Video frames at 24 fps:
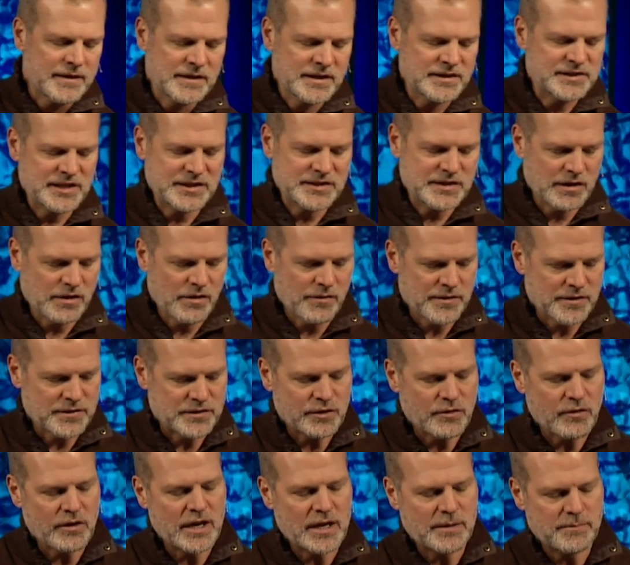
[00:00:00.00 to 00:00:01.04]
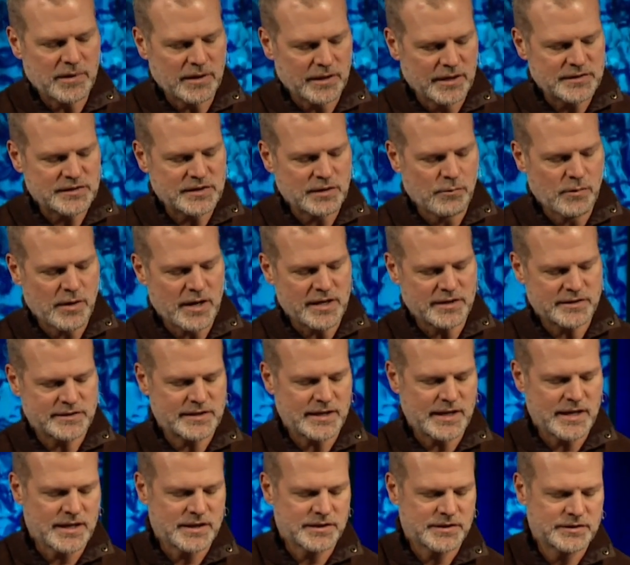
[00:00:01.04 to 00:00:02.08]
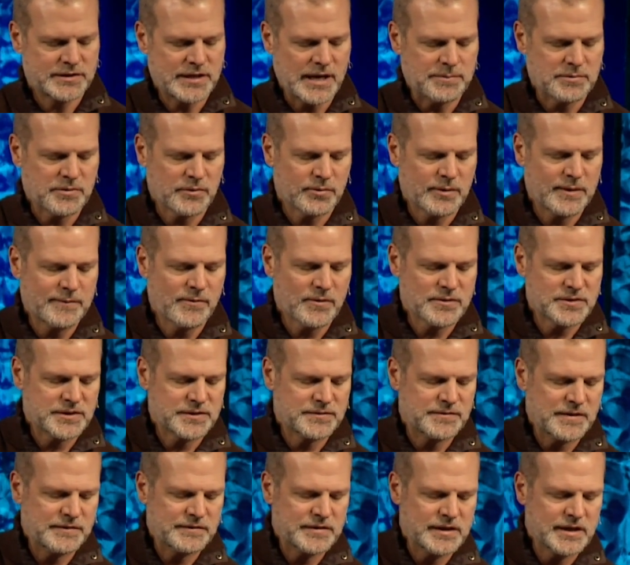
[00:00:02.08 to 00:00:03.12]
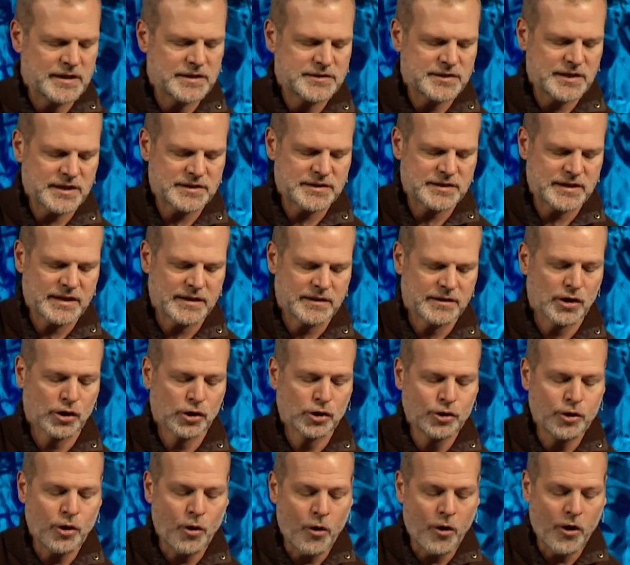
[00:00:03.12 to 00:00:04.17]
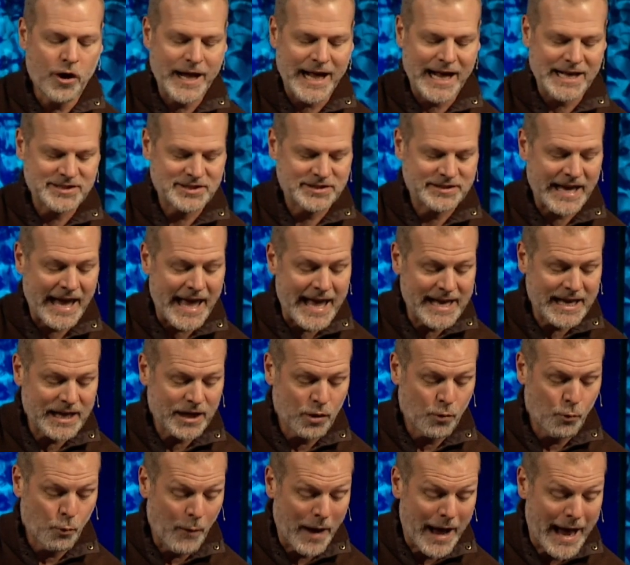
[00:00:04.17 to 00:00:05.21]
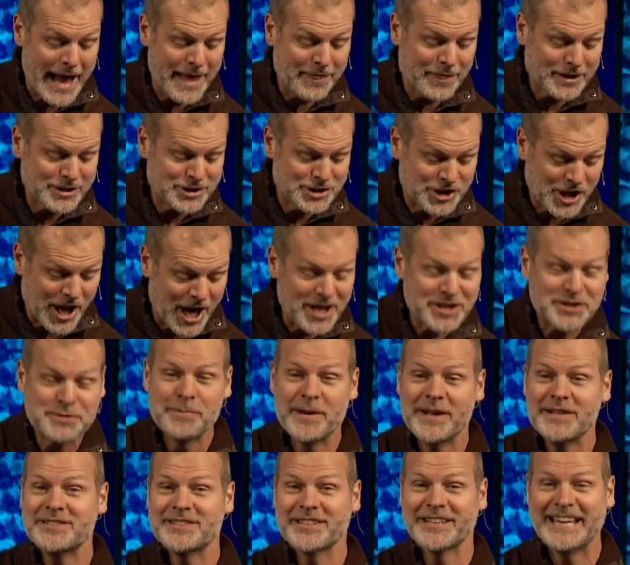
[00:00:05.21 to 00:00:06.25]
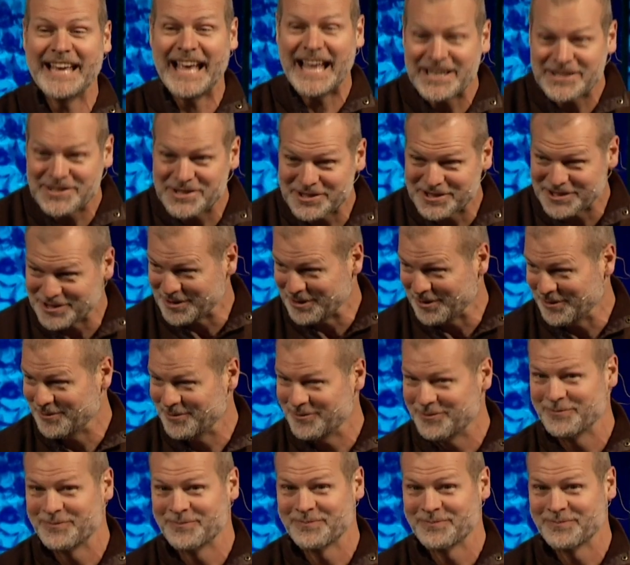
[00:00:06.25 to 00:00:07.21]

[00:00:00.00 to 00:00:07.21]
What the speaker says: this isn't on the screen, but listen to what it says. Chapter 3, verses 15 and 16. The Lord has taken away the judgments against you.